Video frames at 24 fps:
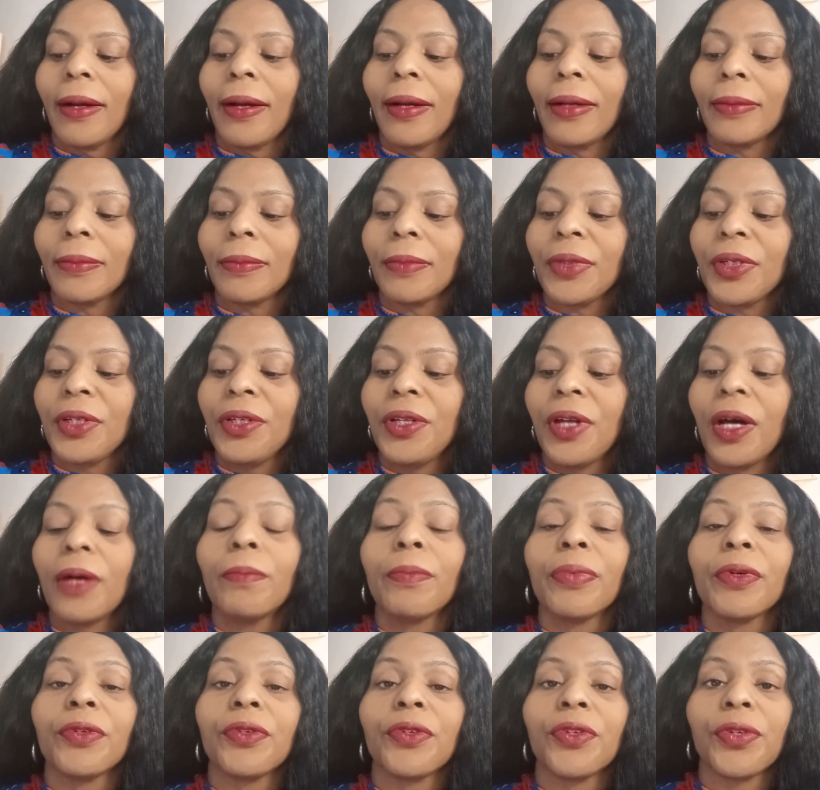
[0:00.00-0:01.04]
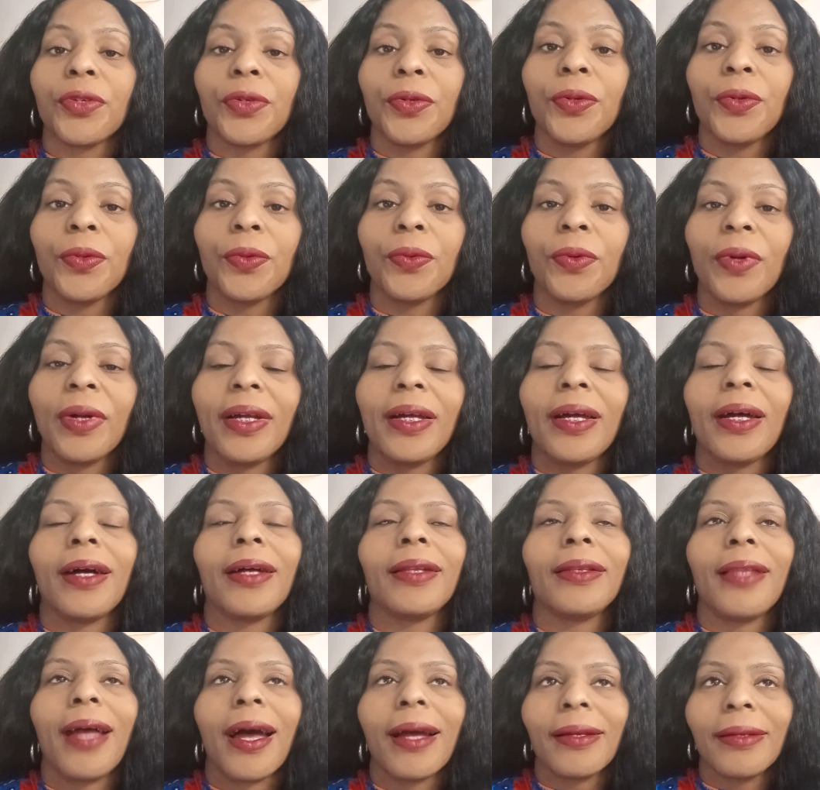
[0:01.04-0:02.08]
Number two,
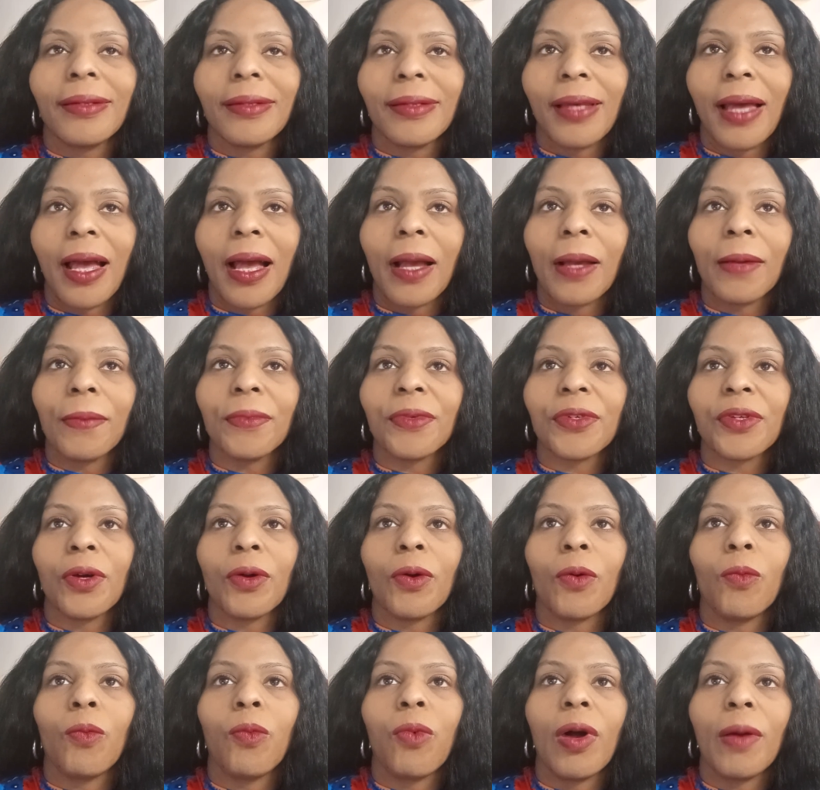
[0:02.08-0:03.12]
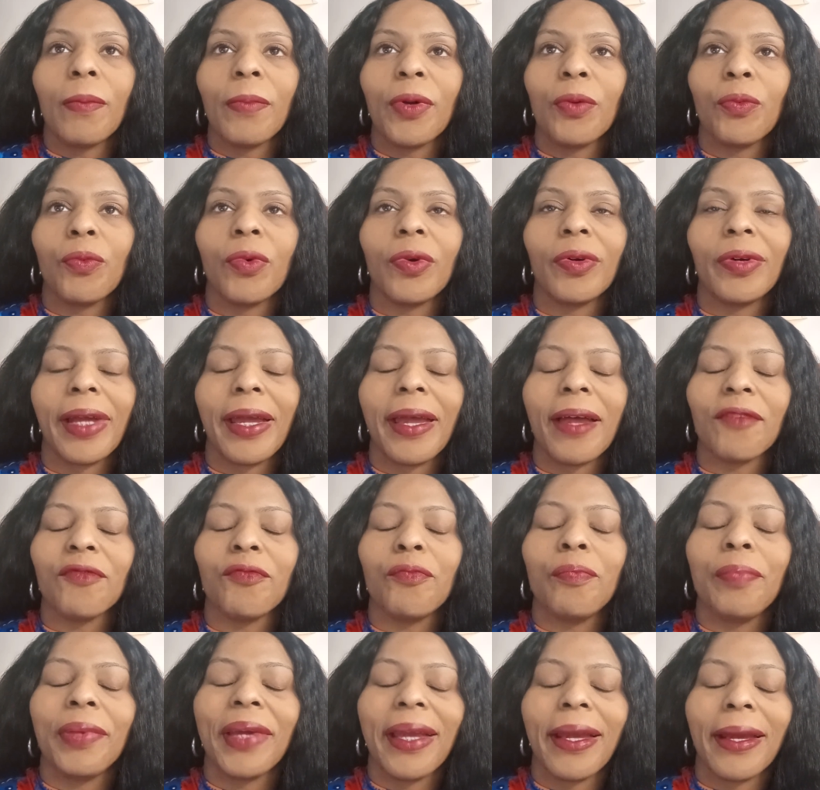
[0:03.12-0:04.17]
a lot of times a woman will
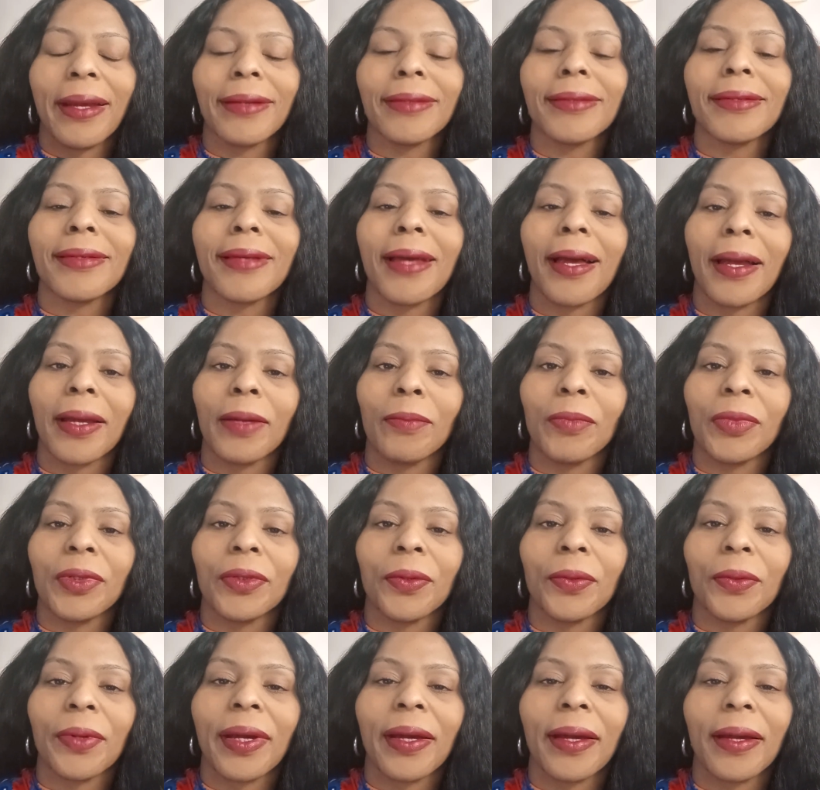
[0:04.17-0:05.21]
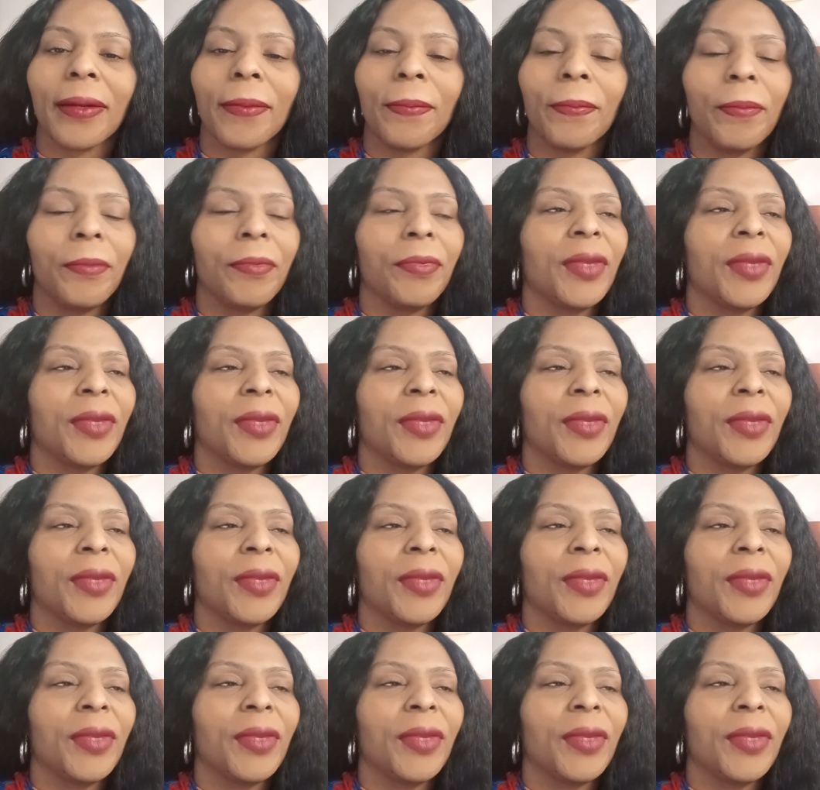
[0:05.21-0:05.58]
have bad timing, okay?